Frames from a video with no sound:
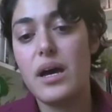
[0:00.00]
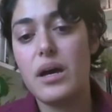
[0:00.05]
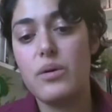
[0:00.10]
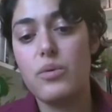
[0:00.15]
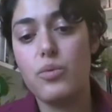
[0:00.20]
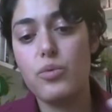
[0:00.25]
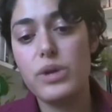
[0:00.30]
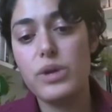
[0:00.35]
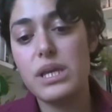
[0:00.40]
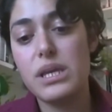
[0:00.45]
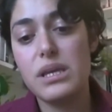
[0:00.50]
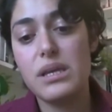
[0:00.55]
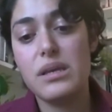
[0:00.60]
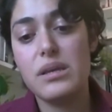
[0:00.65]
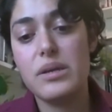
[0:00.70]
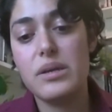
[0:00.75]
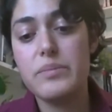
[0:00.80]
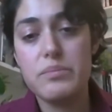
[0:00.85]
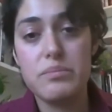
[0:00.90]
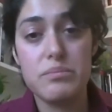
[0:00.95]

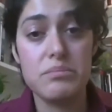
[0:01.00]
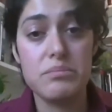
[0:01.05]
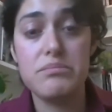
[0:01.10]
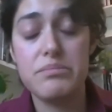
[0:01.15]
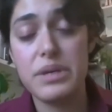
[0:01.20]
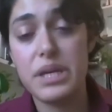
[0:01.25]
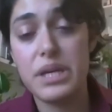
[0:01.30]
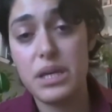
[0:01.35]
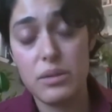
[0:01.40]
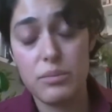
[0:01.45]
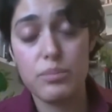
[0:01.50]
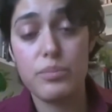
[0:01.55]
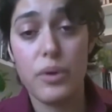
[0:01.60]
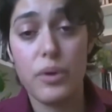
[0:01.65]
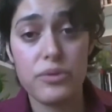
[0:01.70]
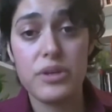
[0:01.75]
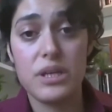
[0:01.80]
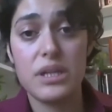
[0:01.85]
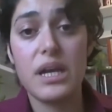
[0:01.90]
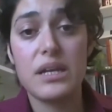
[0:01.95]
we, being
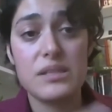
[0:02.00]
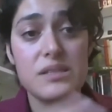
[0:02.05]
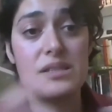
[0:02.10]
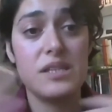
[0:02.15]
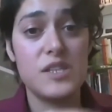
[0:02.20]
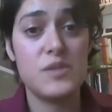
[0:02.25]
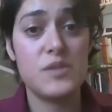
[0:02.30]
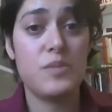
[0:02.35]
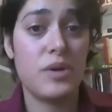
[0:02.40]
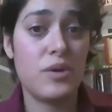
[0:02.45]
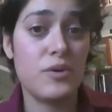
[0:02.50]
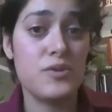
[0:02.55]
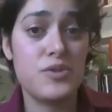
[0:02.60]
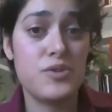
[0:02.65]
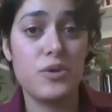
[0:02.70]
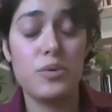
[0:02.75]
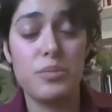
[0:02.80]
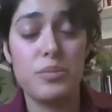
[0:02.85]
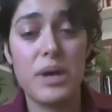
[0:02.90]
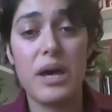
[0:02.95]
both the United States, but
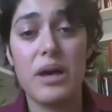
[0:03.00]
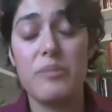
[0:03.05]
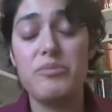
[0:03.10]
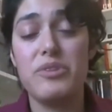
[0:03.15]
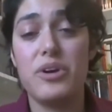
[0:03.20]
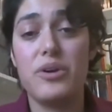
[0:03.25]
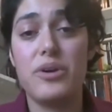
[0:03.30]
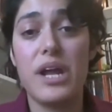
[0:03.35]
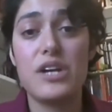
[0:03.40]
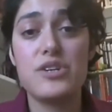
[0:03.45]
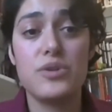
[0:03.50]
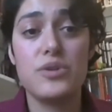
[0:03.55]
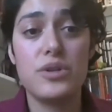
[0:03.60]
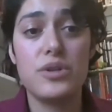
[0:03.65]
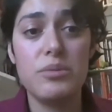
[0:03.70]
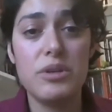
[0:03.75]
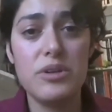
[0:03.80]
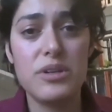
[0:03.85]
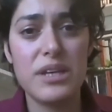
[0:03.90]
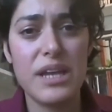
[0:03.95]
also the international
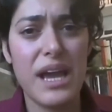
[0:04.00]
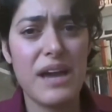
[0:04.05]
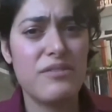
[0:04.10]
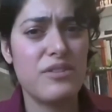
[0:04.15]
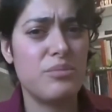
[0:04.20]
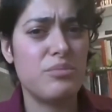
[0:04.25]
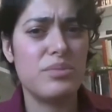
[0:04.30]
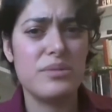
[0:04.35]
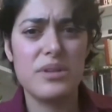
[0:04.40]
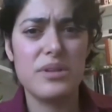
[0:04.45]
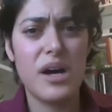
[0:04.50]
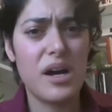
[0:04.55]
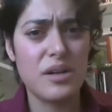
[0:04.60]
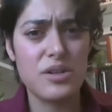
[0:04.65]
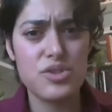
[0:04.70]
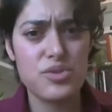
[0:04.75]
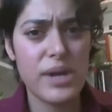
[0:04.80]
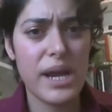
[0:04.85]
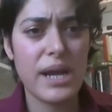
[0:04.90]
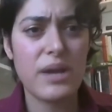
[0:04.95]
community, have a
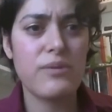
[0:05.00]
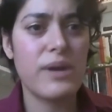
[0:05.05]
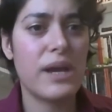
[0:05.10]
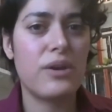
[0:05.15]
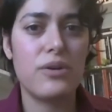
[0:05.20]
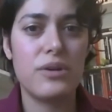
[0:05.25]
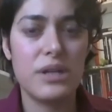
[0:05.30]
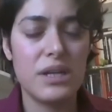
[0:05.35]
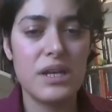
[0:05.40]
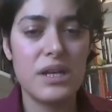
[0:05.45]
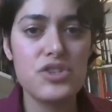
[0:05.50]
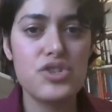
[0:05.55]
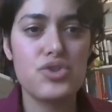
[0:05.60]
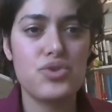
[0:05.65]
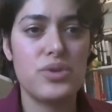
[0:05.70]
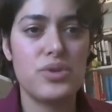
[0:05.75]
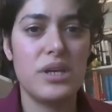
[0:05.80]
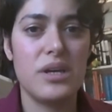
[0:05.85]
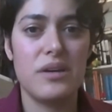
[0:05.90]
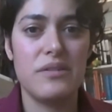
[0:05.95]
long track record and
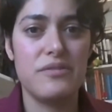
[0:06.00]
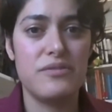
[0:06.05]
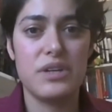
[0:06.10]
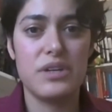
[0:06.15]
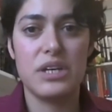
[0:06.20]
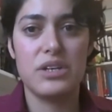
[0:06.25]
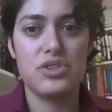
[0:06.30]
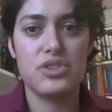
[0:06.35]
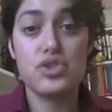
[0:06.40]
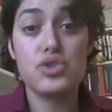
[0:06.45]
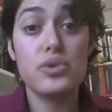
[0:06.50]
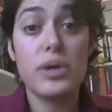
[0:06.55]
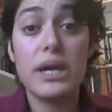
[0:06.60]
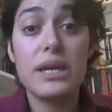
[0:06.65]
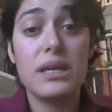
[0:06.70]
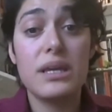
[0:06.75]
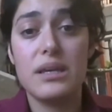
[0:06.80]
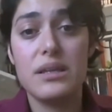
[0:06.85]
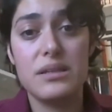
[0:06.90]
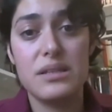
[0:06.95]
history of
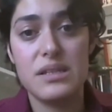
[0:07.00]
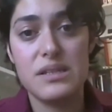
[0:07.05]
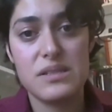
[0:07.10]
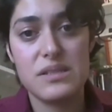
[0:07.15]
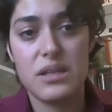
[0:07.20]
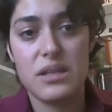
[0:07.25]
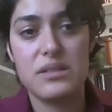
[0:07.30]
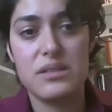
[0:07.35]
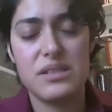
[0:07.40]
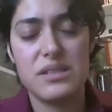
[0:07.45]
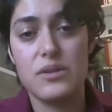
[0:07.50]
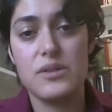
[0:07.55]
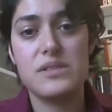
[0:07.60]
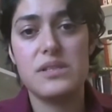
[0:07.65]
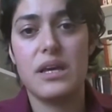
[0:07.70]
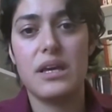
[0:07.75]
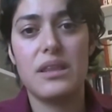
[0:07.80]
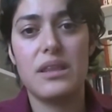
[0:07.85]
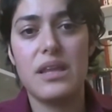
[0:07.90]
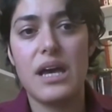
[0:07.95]
striking these deals
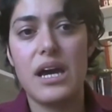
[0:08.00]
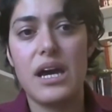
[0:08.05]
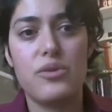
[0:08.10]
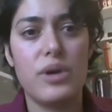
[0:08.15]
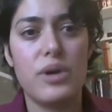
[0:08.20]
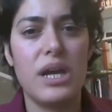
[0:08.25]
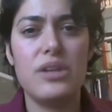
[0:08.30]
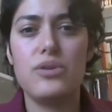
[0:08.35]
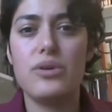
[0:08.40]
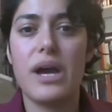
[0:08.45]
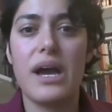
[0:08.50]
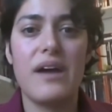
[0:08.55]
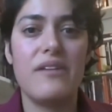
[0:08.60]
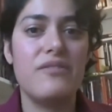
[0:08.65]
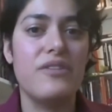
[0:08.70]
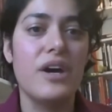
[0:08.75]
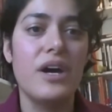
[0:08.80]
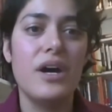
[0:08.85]
like that, right? You have